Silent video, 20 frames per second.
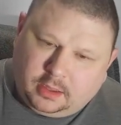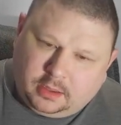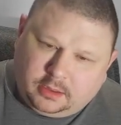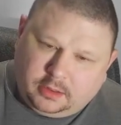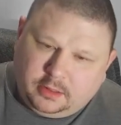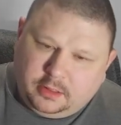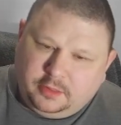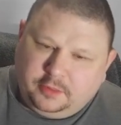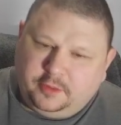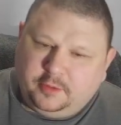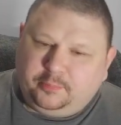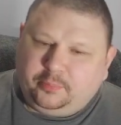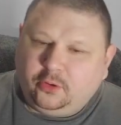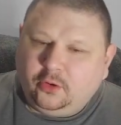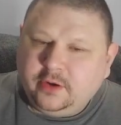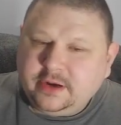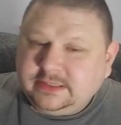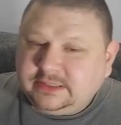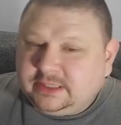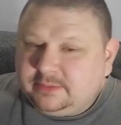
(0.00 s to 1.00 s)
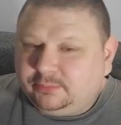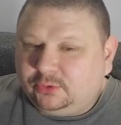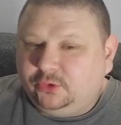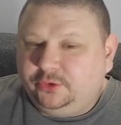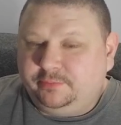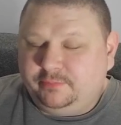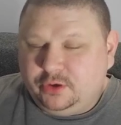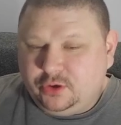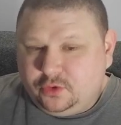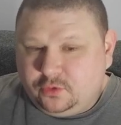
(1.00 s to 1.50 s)
The principled
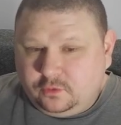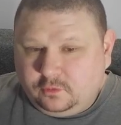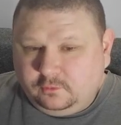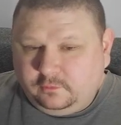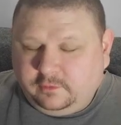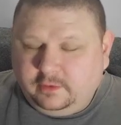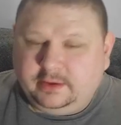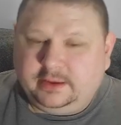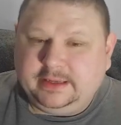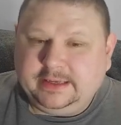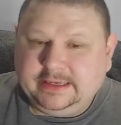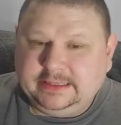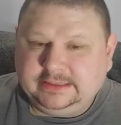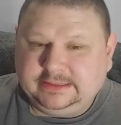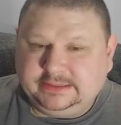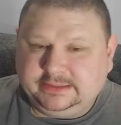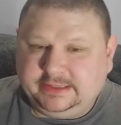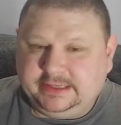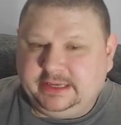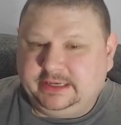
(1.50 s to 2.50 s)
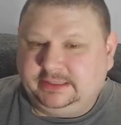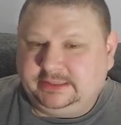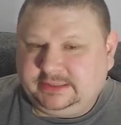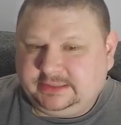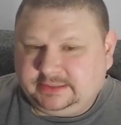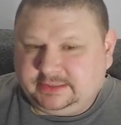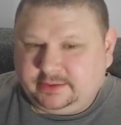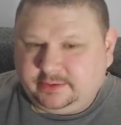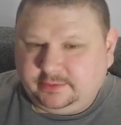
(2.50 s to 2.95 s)
move is this.